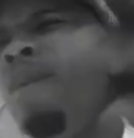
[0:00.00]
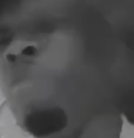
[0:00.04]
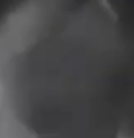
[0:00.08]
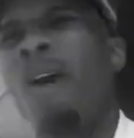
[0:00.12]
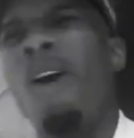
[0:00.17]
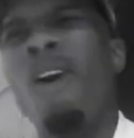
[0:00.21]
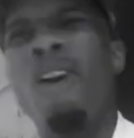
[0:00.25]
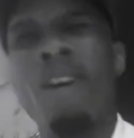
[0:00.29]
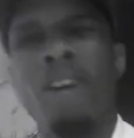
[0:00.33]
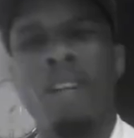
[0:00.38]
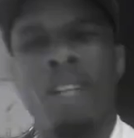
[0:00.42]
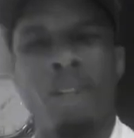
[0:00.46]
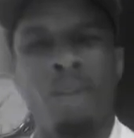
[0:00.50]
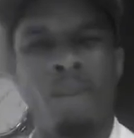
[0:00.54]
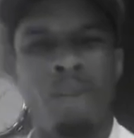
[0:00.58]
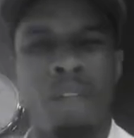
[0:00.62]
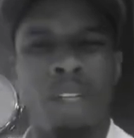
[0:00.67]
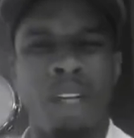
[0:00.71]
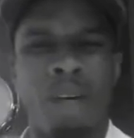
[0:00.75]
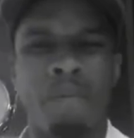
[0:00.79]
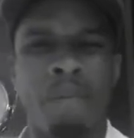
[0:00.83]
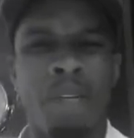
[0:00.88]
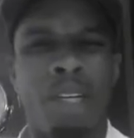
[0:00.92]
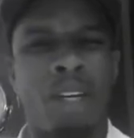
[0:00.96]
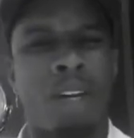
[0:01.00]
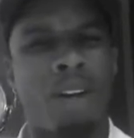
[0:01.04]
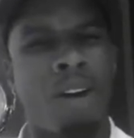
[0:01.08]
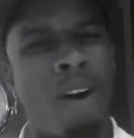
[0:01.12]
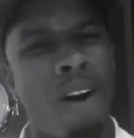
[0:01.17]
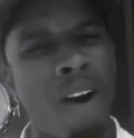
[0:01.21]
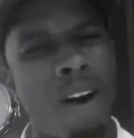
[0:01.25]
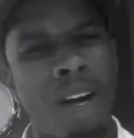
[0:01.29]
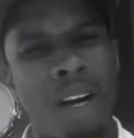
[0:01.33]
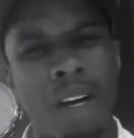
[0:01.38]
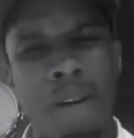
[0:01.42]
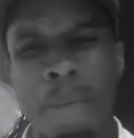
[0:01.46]
I'm arguing. I'm
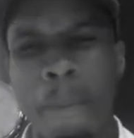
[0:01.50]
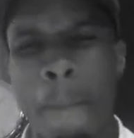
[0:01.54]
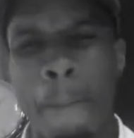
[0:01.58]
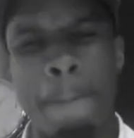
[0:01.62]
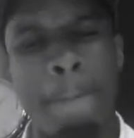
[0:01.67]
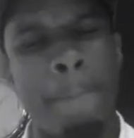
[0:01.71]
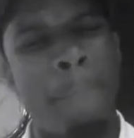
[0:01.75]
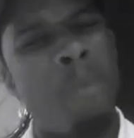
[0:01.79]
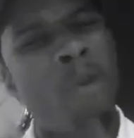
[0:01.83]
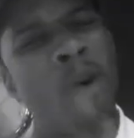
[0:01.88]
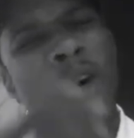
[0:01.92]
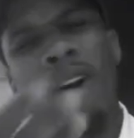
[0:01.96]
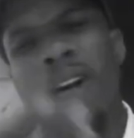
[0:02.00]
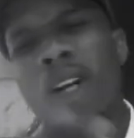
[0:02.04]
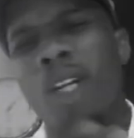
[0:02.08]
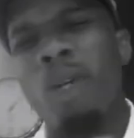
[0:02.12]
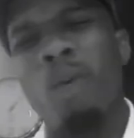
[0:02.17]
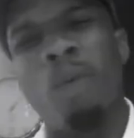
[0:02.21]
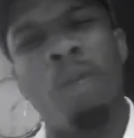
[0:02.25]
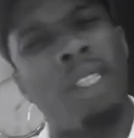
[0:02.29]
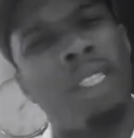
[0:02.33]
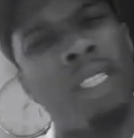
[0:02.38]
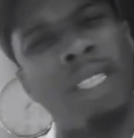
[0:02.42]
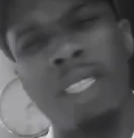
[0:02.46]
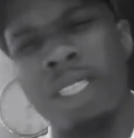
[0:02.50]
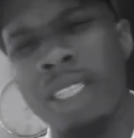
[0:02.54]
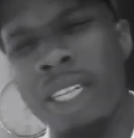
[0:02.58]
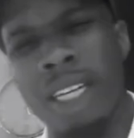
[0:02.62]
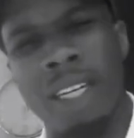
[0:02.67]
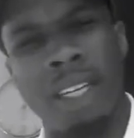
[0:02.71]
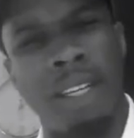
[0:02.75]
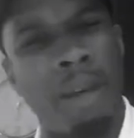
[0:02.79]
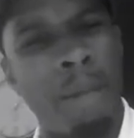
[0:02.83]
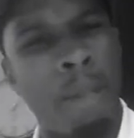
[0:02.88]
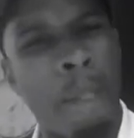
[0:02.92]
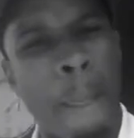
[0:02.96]
in the car. I'm arguing with
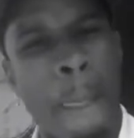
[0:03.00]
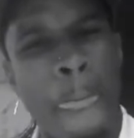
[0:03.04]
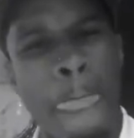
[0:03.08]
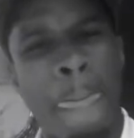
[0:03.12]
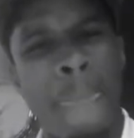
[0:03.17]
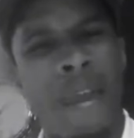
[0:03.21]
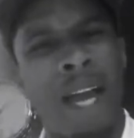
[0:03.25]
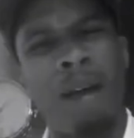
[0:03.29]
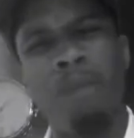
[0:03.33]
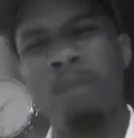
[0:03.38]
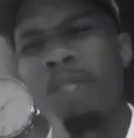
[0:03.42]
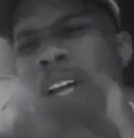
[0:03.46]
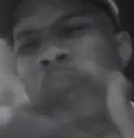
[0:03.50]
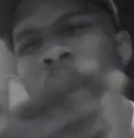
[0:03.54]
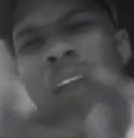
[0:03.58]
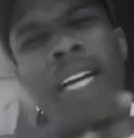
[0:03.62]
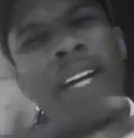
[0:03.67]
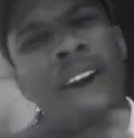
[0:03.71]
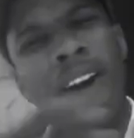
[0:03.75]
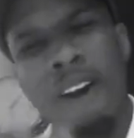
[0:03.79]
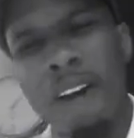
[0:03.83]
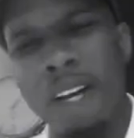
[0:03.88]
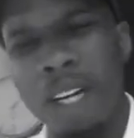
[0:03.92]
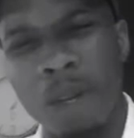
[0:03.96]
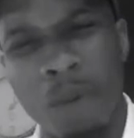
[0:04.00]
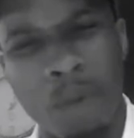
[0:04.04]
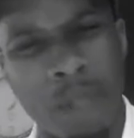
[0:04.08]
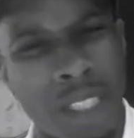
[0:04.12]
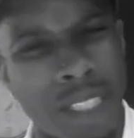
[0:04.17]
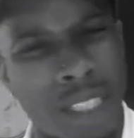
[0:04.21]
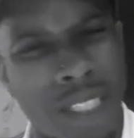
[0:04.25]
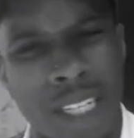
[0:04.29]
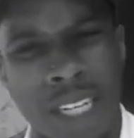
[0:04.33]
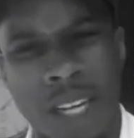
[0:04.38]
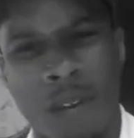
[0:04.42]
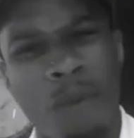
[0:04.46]
this nigga. I'm tired of
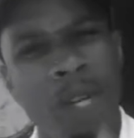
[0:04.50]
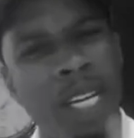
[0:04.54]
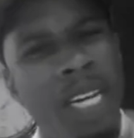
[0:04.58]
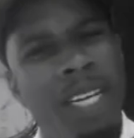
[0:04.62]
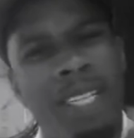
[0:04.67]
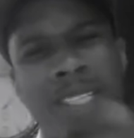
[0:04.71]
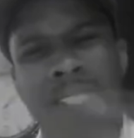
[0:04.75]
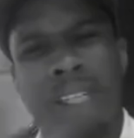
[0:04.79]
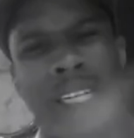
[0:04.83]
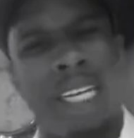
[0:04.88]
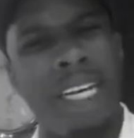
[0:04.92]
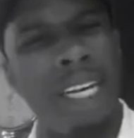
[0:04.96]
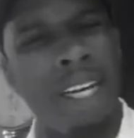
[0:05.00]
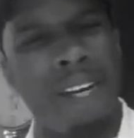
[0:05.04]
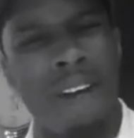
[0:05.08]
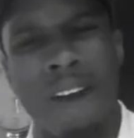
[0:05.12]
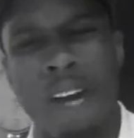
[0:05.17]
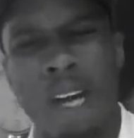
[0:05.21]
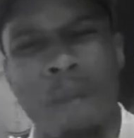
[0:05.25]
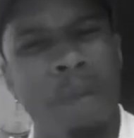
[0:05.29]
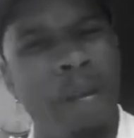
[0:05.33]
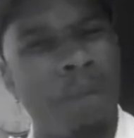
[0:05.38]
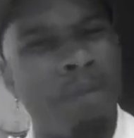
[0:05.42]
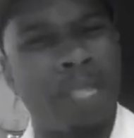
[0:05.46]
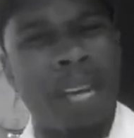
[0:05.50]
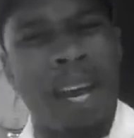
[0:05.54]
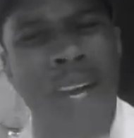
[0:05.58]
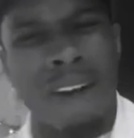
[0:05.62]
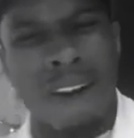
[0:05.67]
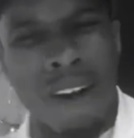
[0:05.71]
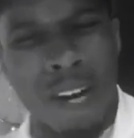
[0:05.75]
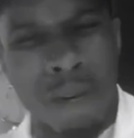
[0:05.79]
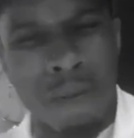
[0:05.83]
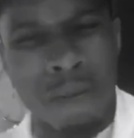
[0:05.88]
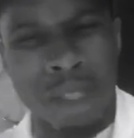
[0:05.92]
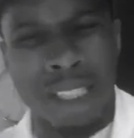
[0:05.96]
arguing with this nigga. We get into a heated
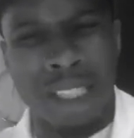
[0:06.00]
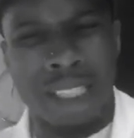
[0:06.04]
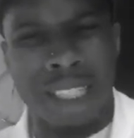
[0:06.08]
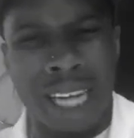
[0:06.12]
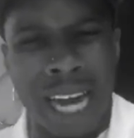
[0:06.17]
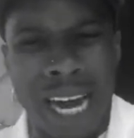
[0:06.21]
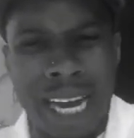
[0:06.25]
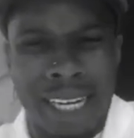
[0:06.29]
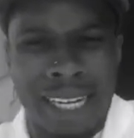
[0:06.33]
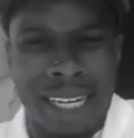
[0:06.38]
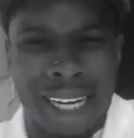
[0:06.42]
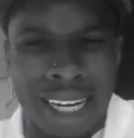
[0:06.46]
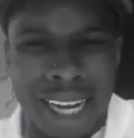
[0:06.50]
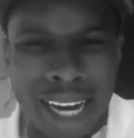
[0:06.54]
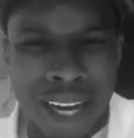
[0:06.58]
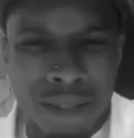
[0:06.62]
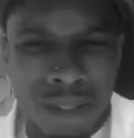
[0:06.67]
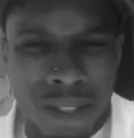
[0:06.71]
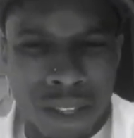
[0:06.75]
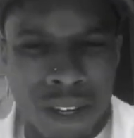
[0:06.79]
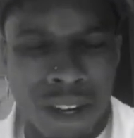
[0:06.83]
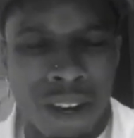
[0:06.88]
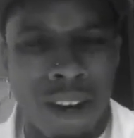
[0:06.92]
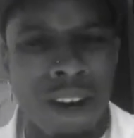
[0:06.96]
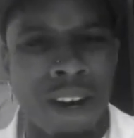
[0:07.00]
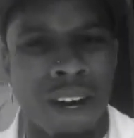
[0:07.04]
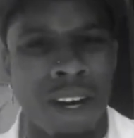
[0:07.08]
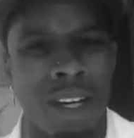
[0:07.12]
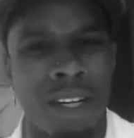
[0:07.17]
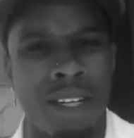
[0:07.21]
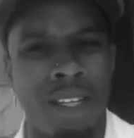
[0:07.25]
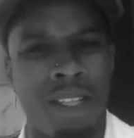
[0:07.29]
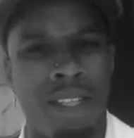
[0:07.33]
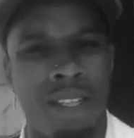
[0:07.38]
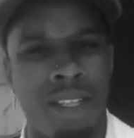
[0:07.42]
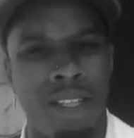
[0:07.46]
argument. I'm tired of arguing with this nigga. I get out the
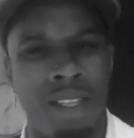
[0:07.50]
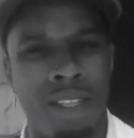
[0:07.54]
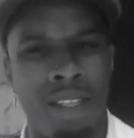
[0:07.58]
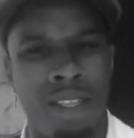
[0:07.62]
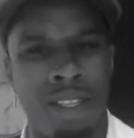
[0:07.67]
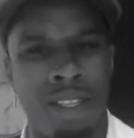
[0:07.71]
car.